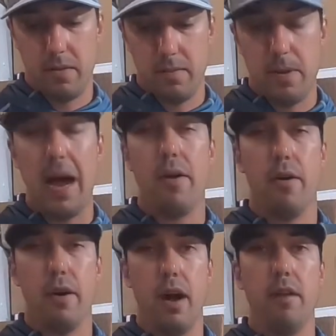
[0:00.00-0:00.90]

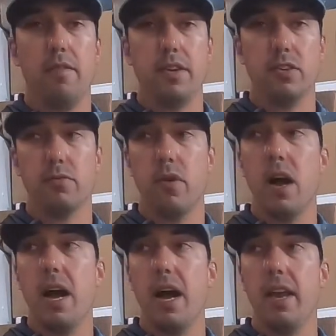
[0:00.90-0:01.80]
power of this
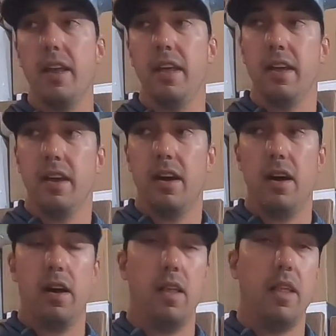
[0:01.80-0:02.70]
rod
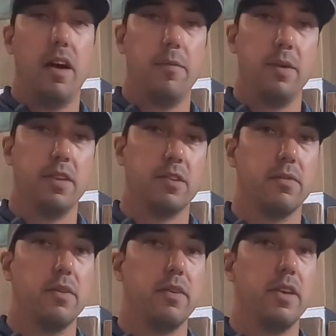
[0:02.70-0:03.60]
allowed me to
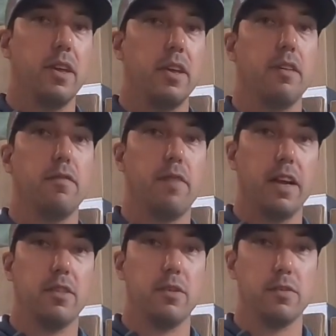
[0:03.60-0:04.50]
really
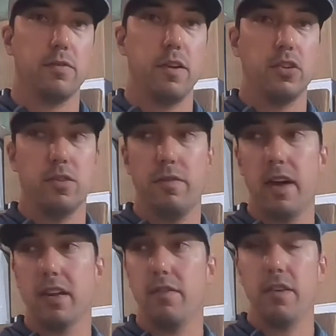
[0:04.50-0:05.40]
fight those fish
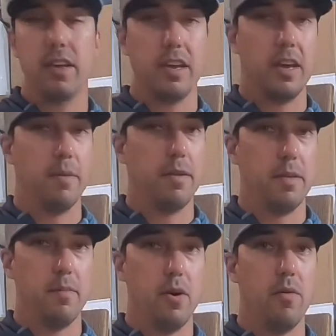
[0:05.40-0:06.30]
effectively and get them in
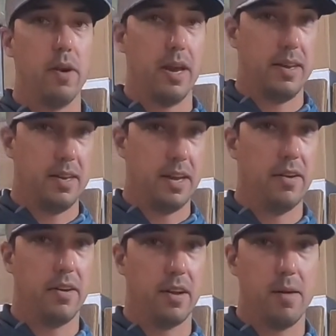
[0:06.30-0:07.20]
the boat when I did
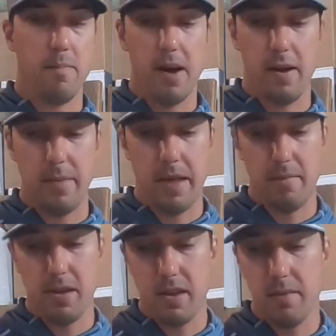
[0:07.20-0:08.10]
hook up on them. That
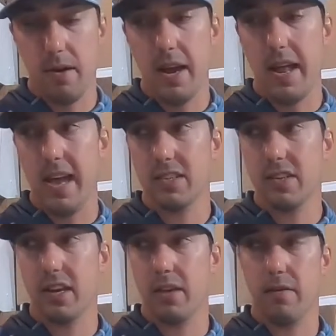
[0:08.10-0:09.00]
medium light acts
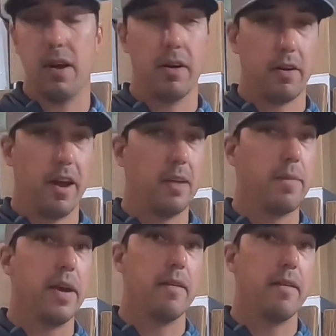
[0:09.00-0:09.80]
like a crankbait